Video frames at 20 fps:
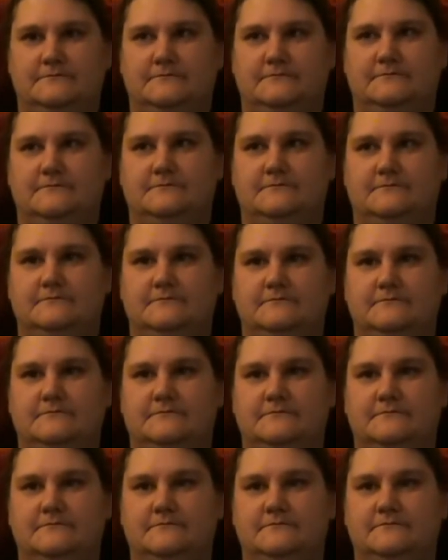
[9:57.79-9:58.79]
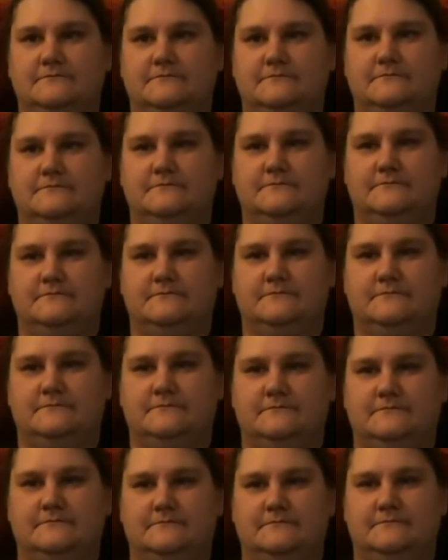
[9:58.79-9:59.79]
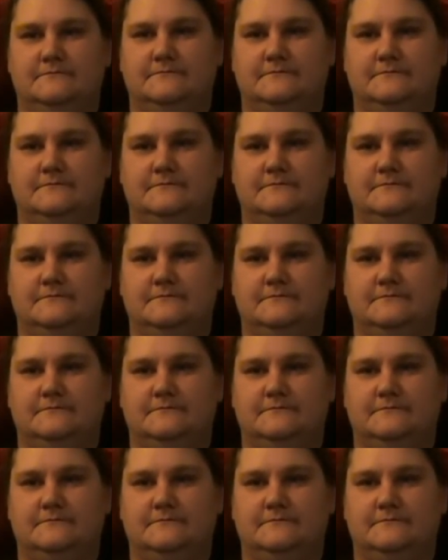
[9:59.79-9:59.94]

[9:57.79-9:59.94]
(silent)